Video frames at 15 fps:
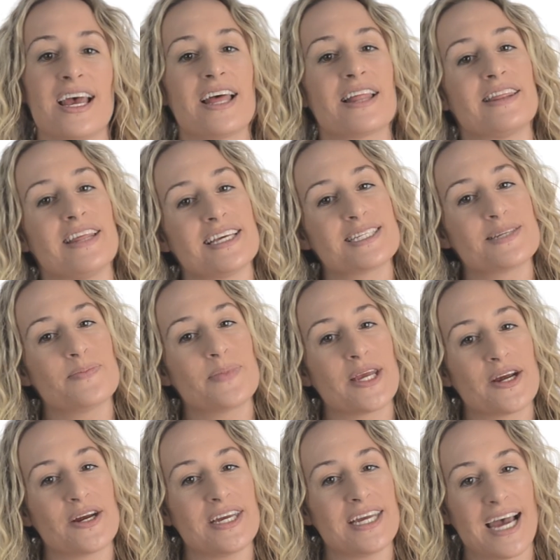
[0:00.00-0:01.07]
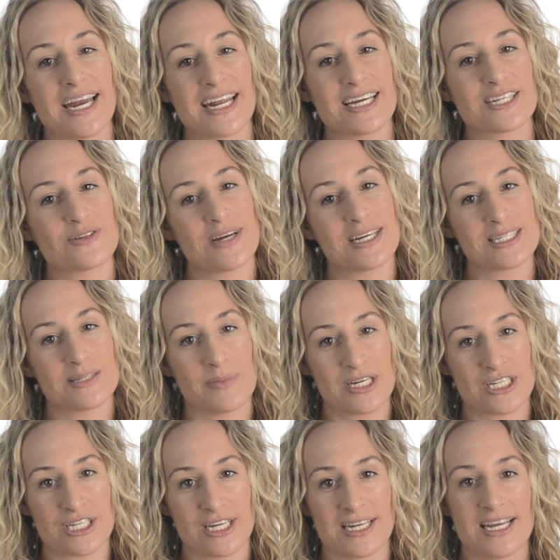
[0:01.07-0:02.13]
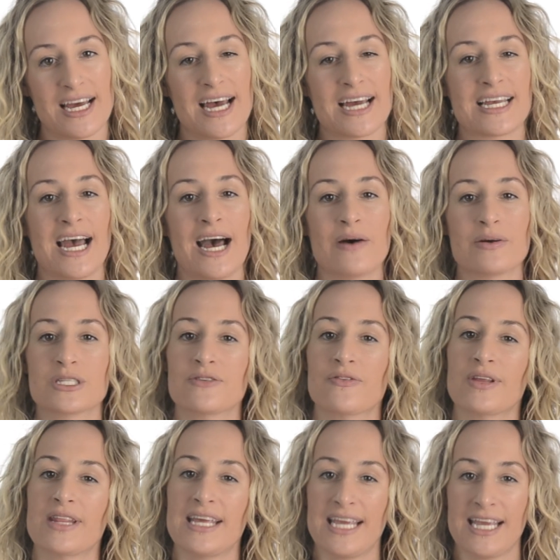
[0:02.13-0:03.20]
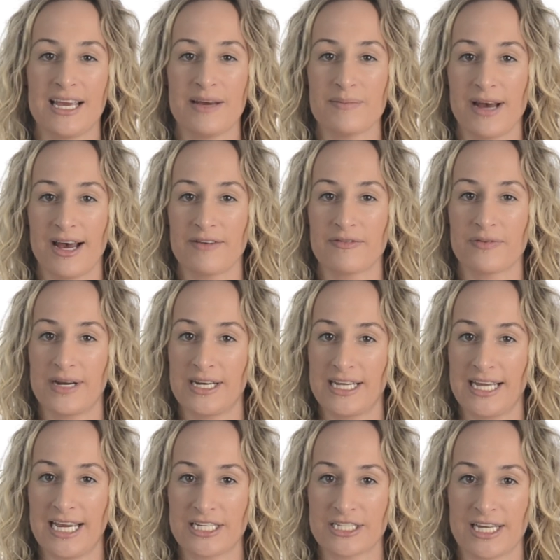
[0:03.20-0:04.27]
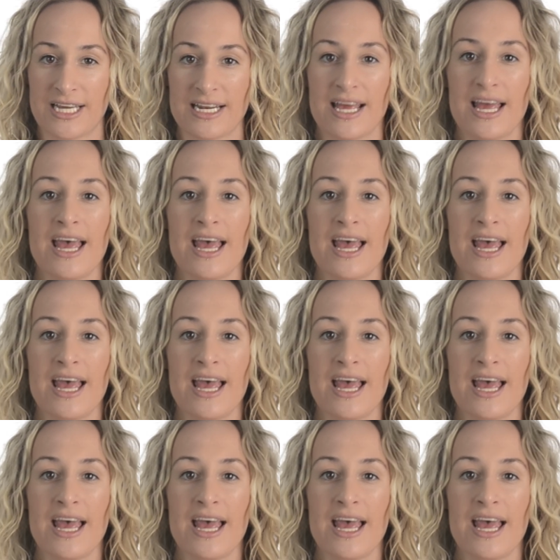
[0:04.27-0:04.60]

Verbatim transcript: This periodic transmission accounts for the E M F radiation